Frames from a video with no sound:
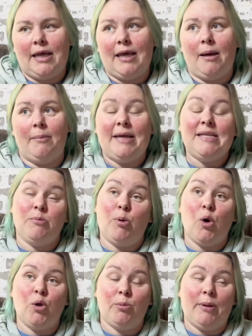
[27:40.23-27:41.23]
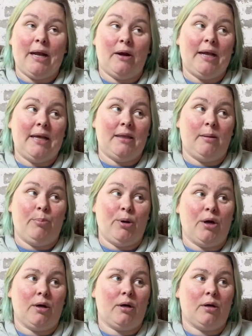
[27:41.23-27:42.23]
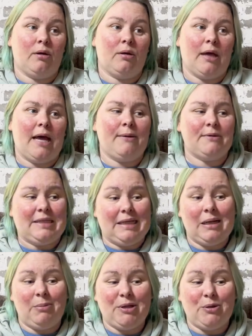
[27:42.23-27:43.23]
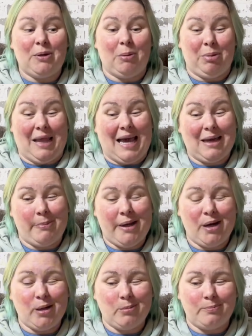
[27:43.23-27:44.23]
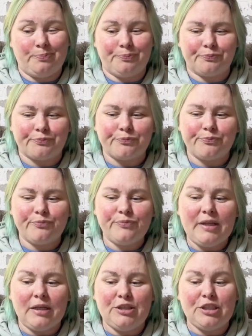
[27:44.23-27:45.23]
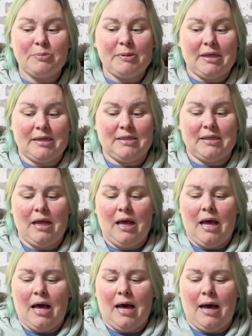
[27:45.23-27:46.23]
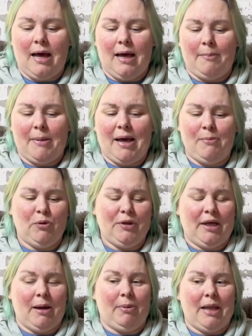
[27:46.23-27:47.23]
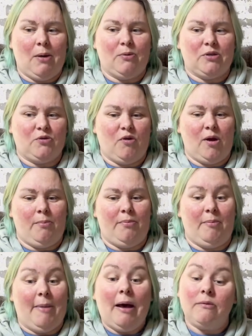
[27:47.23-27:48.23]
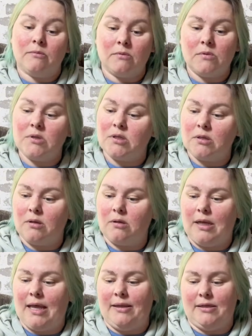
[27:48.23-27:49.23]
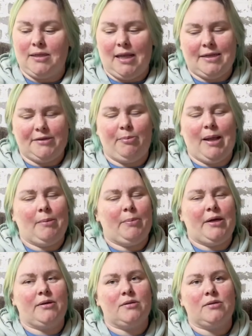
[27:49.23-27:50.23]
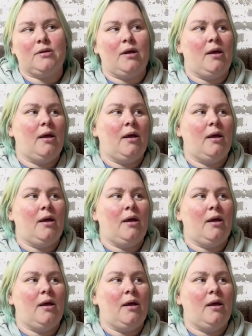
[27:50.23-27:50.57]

It's a polar bear in the book. I was thinking about doing a black bear just because I'm only a couple hours from the mountains and there's lots of black bears.